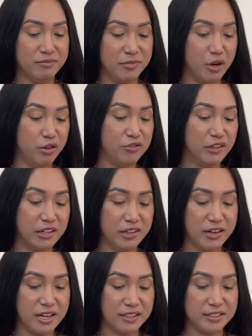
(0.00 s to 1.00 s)
Hopefully
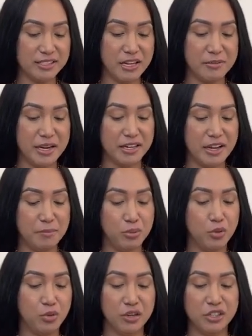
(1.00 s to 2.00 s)
not, because I might get
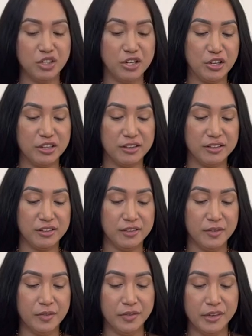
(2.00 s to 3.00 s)
full off. Shut up.
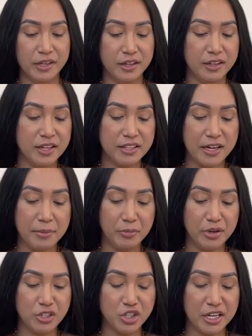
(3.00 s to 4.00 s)
Not that I'm
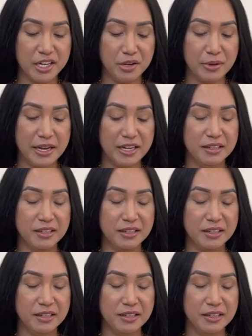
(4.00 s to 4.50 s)
rich anyway.